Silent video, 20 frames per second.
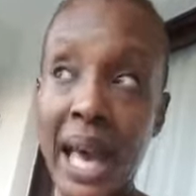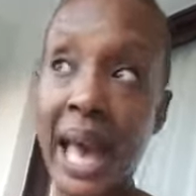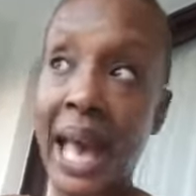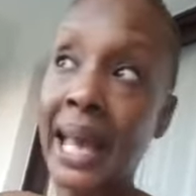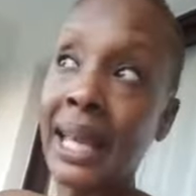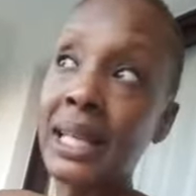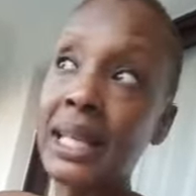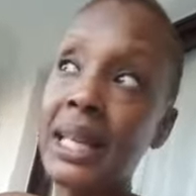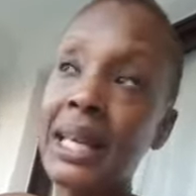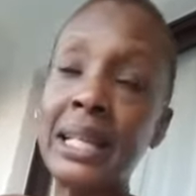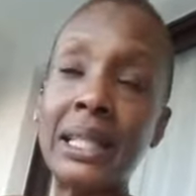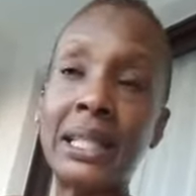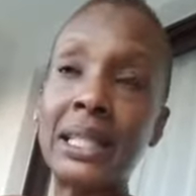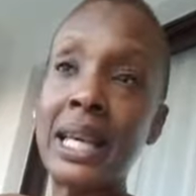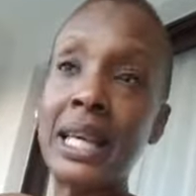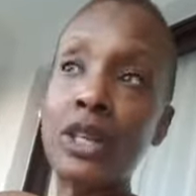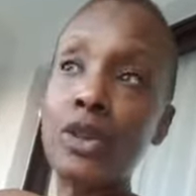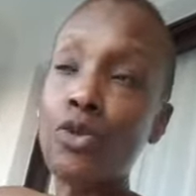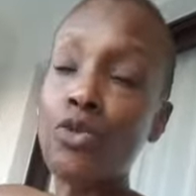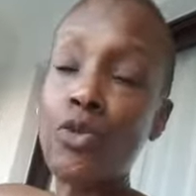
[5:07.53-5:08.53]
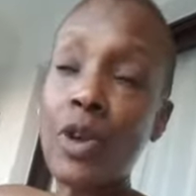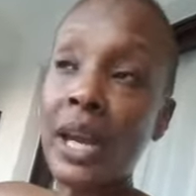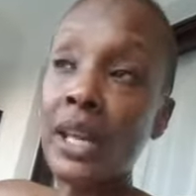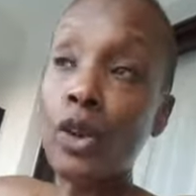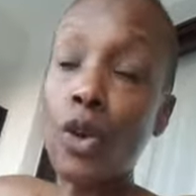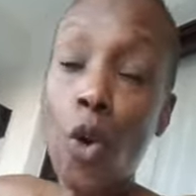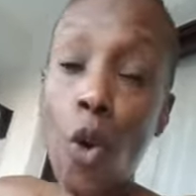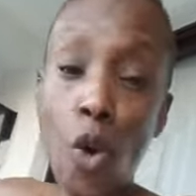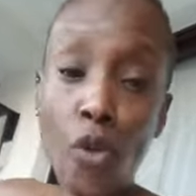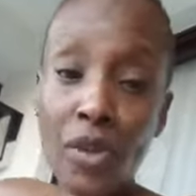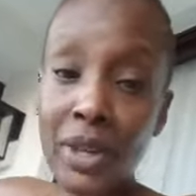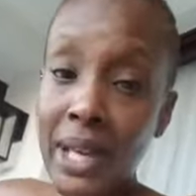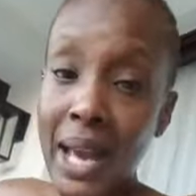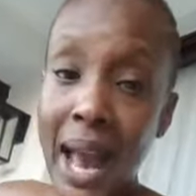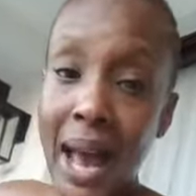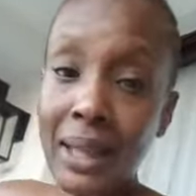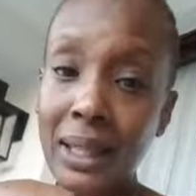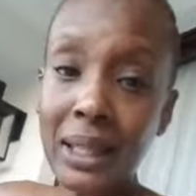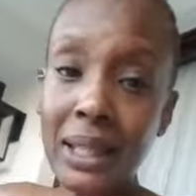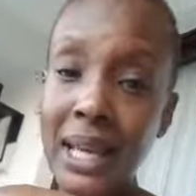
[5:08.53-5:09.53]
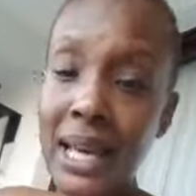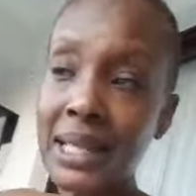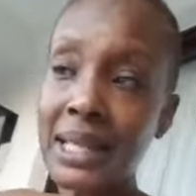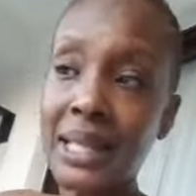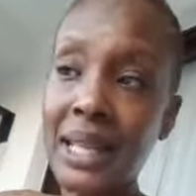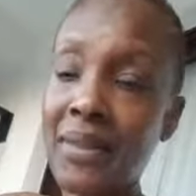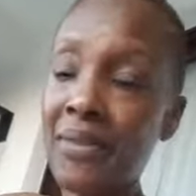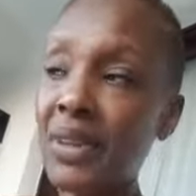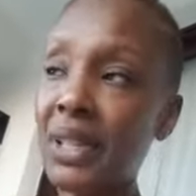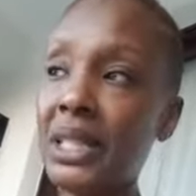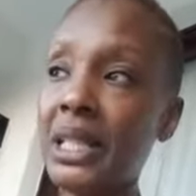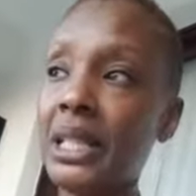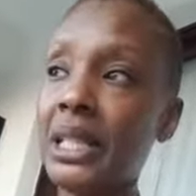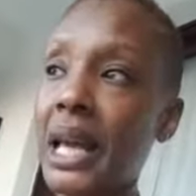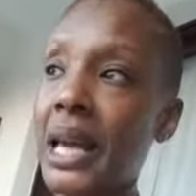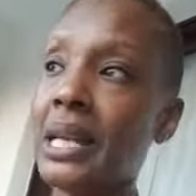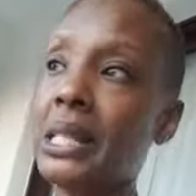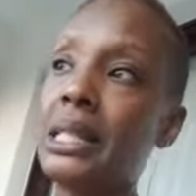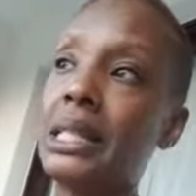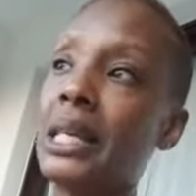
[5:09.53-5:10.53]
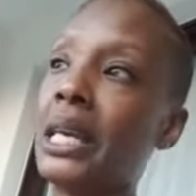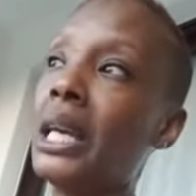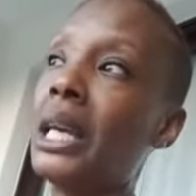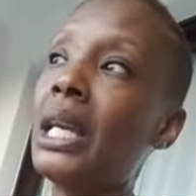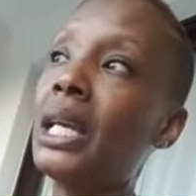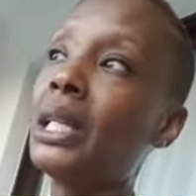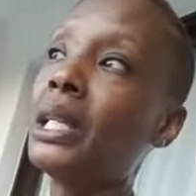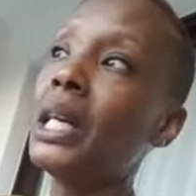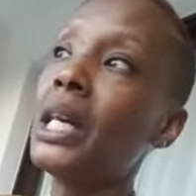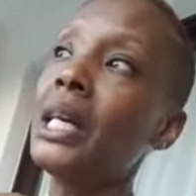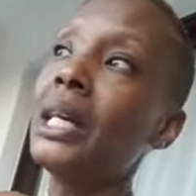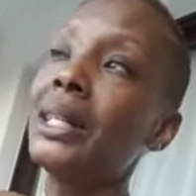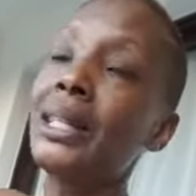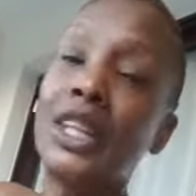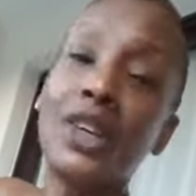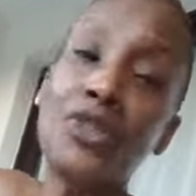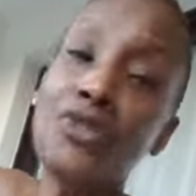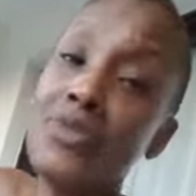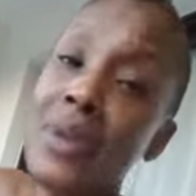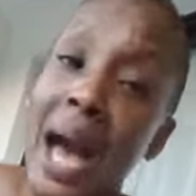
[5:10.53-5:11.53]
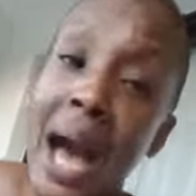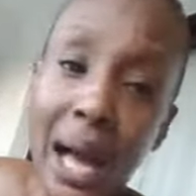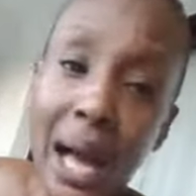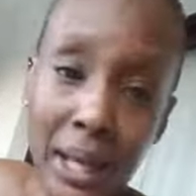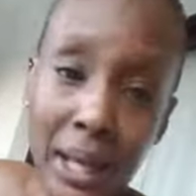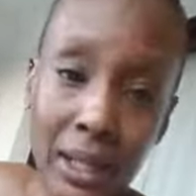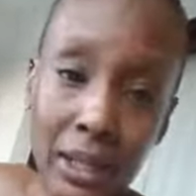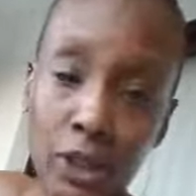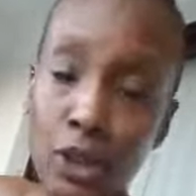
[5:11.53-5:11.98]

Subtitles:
And in all reality, at 17, 18, they're not.